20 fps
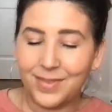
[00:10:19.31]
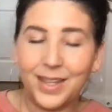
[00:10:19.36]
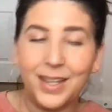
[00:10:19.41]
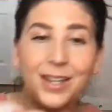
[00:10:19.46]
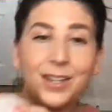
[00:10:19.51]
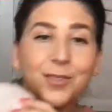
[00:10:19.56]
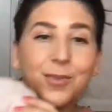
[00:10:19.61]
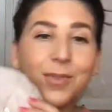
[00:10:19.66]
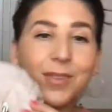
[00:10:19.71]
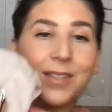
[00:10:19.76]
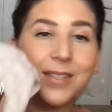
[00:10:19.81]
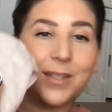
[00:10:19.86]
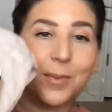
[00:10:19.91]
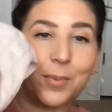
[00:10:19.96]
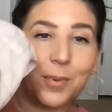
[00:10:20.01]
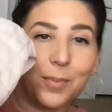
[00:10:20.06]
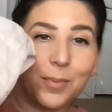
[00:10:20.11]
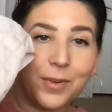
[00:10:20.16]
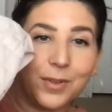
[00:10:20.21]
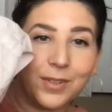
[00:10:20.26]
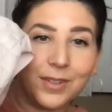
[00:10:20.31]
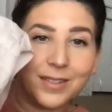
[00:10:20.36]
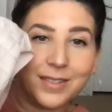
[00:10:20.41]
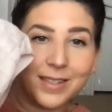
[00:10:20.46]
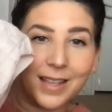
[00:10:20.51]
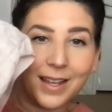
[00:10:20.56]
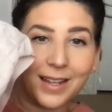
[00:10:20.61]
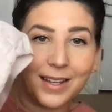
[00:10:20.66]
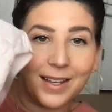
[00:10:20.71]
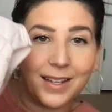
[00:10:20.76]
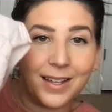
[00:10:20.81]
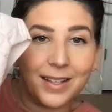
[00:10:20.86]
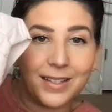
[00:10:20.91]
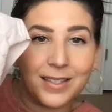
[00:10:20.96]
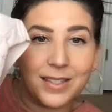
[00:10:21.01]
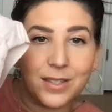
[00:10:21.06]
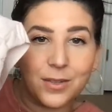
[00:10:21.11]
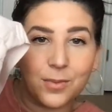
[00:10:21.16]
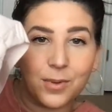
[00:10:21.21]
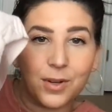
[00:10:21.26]
Here's what the zipper pull looks like
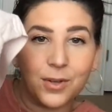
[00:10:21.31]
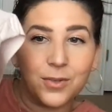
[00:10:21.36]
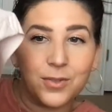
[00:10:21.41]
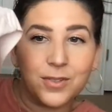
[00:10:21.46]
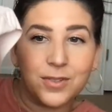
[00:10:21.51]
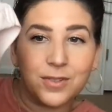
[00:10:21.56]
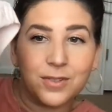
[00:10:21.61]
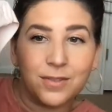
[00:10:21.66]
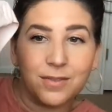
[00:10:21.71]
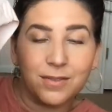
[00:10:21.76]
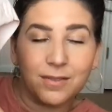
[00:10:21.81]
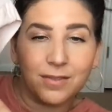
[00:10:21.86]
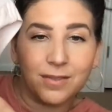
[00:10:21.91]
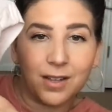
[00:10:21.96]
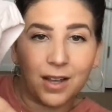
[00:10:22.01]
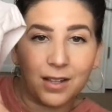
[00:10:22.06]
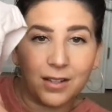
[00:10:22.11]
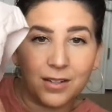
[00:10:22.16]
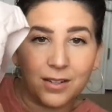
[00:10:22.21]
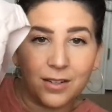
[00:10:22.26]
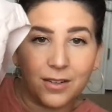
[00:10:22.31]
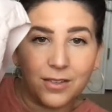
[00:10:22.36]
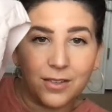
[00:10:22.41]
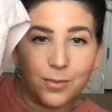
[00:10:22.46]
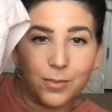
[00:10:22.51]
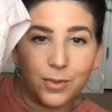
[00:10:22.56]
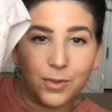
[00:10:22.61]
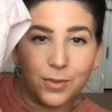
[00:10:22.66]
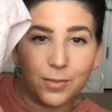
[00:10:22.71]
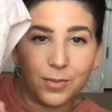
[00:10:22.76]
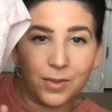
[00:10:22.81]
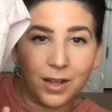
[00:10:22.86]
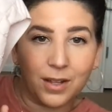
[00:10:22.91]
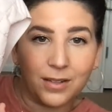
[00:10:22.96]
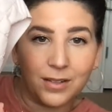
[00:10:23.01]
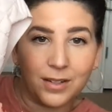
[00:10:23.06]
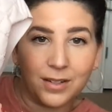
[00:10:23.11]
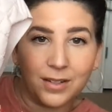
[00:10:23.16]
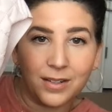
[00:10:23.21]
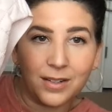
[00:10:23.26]
against the rose color or the bloom
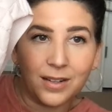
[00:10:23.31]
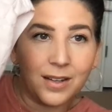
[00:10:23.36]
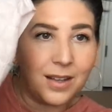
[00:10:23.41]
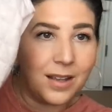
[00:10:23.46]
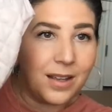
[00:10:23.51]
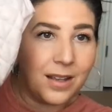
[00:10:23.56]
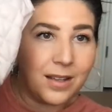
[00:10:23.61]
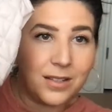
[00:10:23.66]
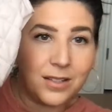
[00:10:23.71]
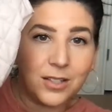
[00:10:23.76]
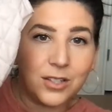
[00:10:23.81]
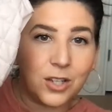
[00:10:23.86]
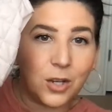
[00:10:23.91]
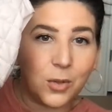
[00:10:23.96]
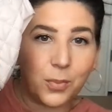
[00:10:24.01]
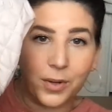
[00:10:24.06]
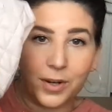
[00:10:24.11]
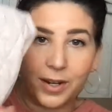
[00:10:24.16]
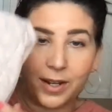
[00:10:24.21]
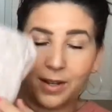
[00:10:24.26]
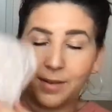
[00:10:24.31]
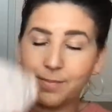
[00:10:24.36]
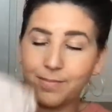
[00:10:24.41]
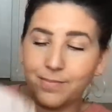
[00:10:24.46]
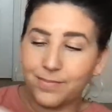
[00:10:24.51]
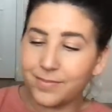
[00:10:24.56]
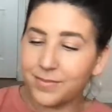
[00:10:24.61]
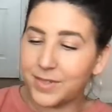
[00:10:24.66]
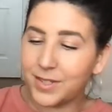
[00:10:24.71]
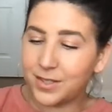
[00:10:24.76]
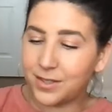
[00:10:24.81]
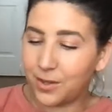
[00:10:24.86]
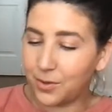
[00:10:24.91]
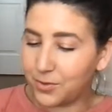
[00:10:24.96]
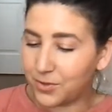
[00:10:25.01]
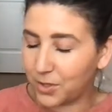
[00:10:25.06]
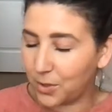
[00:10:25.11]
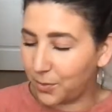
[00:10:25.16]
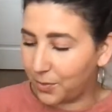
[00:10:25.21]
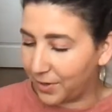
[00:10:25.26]
color. So pretty.
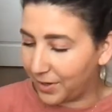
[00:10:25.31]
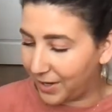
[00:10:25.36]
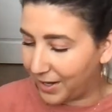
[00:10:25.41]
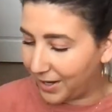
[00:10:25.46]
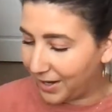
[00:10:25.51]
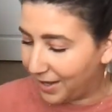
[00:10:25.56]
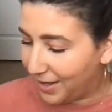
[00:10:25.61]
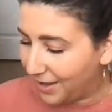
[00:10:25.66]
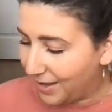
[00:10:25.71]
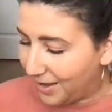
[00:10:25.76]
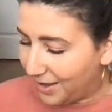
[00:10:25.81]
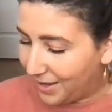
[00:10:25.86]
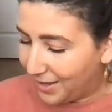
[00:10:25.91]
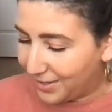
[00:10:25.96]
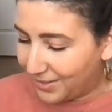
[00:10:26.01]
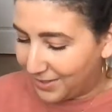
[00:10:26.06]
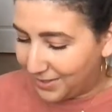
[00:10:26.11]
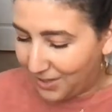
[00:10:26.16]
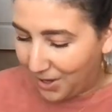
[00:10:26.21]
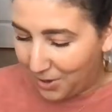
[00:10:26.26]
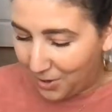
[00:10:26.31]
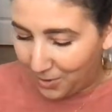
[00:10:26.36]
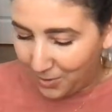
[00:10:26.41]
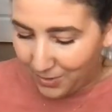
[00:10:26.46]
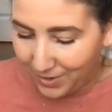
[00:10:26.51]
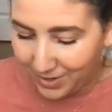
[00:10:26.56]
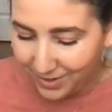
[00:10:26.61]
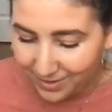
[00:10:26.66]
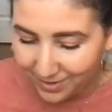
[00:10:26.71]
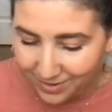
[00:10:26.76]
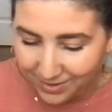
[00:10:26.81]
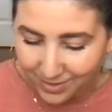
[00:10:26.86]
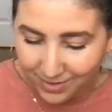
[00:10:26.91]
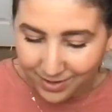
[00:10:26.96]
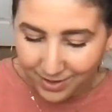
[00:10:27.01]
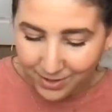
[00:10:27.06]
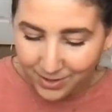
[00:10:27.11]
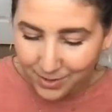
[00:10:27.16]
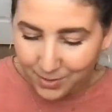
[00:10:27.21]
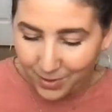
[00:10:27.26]
So, so pretty. So
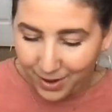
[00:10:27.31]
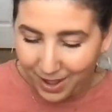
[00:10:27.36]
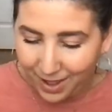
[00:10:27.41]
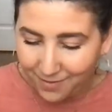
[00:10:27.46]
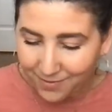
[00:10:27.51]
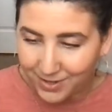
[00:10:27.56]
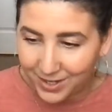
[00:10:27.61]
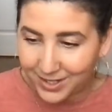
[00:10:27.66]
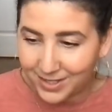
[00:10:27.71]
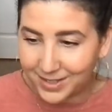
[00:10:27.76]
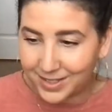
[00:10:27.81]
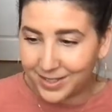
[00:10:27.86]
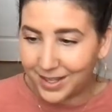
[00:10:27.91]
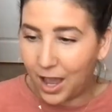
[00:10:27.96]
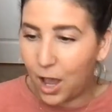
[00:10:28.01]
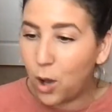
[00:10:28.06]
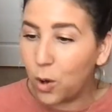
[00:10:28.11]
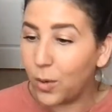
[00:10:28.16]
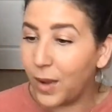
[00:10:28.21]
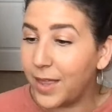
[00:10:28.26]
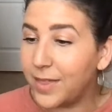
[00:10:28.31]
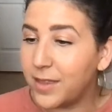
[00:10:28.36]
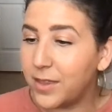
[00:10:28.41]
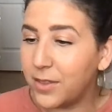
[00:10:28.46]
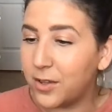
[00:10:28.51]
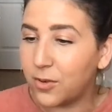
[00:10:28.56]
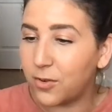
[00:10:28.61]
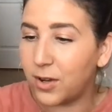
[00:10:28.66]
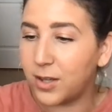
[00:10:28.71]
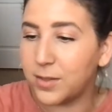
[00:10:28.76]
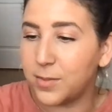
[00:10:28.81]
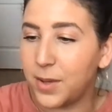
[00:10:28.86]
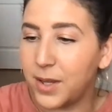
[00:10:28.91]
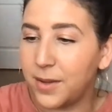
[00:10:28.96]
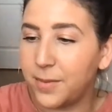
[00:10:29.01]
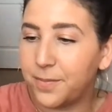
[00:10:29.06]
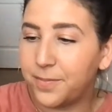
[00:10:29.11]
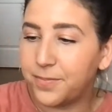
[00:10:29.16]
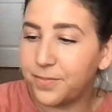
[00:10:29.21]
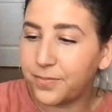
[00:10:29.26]
there you have it. Oh, and then the
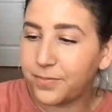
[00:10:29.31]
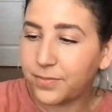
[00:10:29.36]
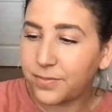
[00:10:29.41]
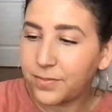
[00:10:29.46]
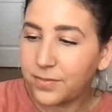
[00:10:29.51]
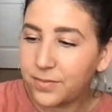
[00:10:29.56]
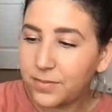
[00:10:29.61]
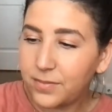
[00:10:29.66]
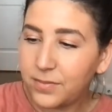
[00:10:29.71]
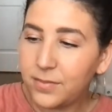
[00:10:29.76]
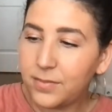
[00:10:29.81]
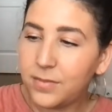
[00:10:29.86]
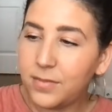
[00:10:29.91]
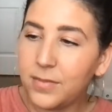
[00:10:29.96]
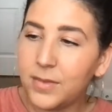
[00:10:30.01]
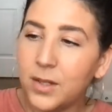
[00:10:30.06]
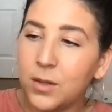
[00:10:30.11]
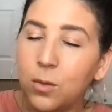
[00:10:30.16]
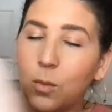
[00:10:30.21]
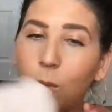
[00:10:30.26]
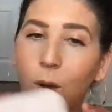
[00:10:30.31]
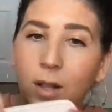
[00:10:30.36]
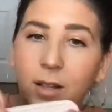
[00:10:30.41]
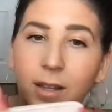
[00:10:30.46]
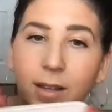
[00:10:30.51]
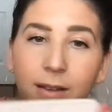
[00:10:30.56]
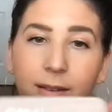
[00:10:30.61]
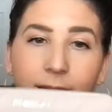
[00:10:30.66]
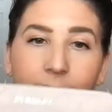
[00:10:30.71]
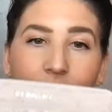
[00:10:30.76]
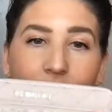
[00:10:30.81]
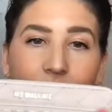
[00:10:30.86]
Crosby wallet.